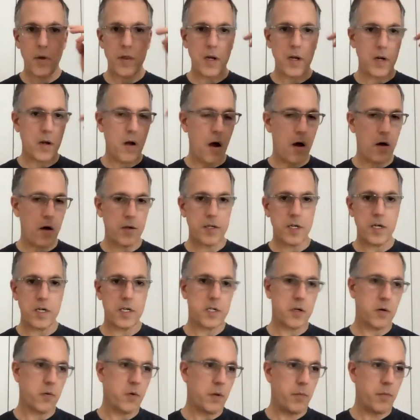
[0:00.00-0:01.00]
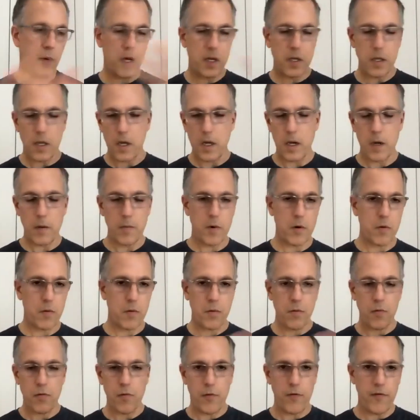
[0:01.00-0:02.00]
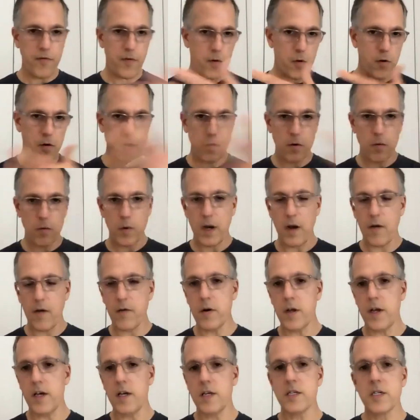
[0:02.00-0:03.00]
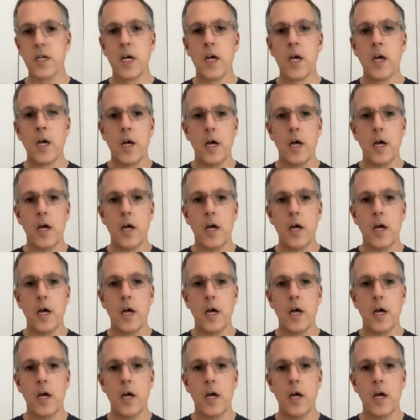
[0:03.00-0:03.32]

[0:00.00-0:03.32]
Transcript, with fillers: that calls us or we meet them or referral or whatever it is,